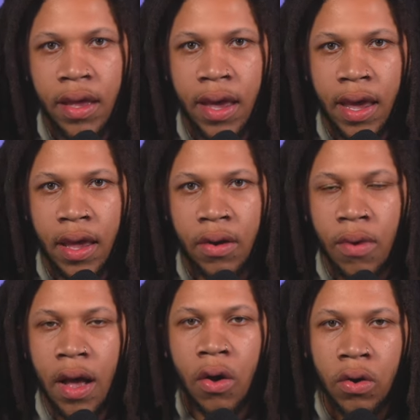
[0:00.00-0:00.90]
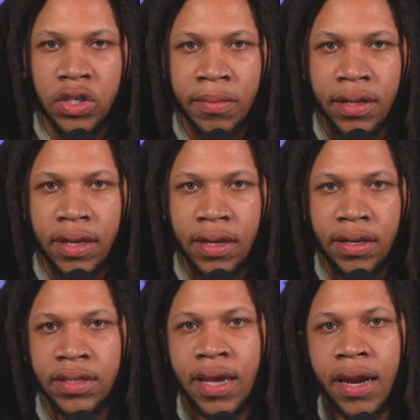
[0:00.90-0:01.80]
and why I ultimately
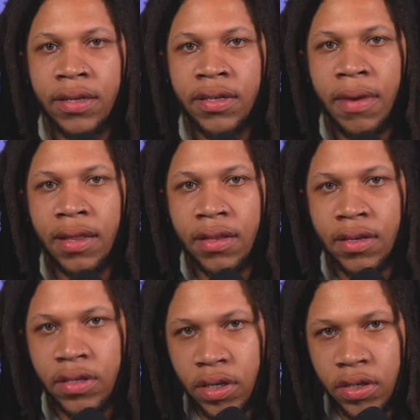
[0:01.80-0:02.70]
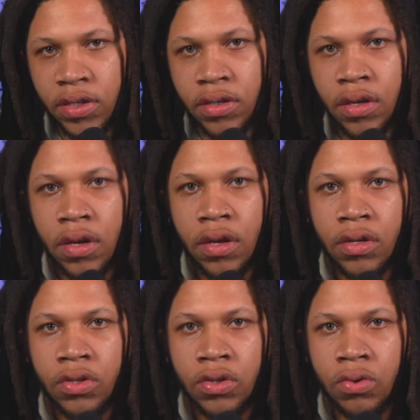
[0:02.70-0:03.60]
decided to make the decision
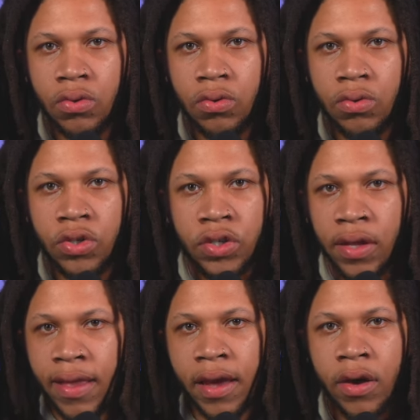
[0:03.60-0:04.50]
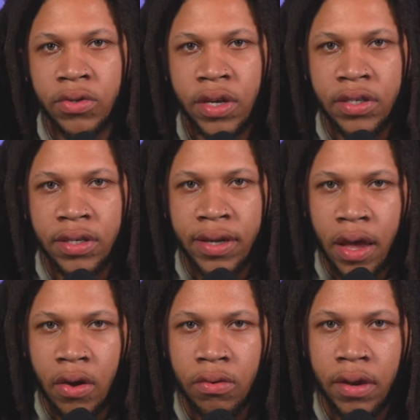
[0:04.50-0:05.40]
to shut that ghost kitchen
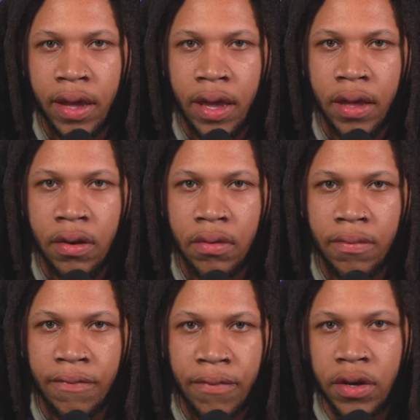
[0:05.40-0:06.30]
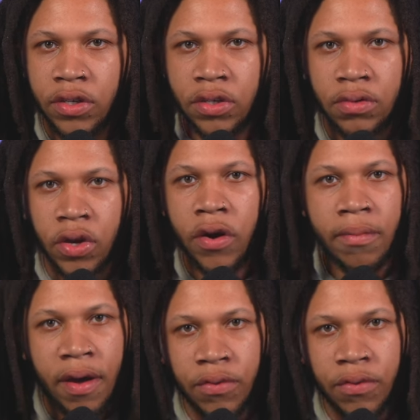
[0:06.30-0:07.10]
down and finish starting my